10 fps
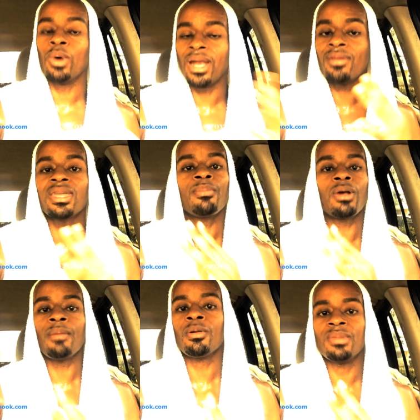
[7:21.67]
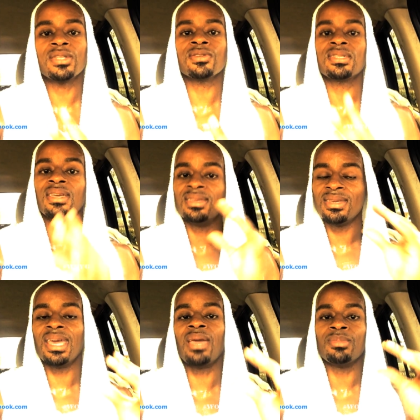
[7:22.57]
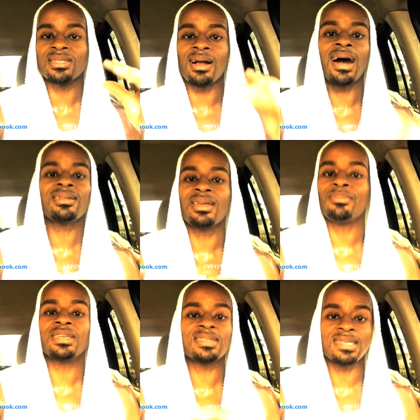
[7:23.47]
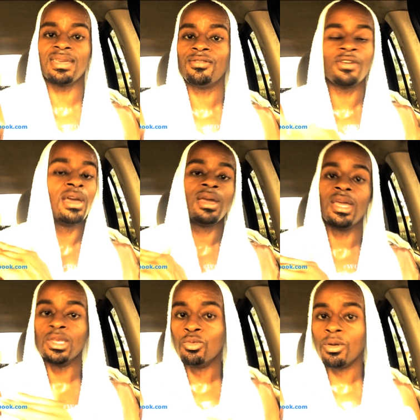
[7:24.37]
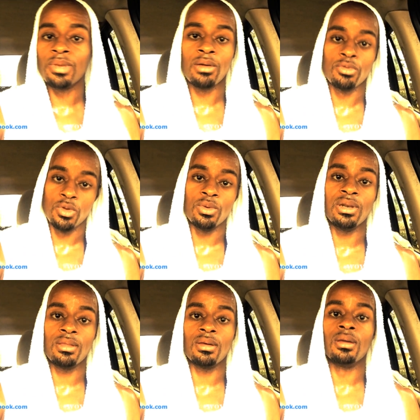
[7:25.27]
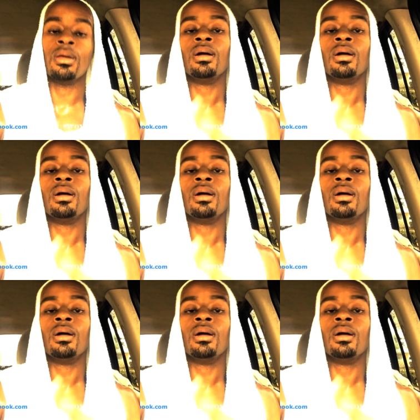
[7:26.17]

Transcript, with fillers: Without that proper mental state, your game is locked up in a safe and you won't be able to do anything.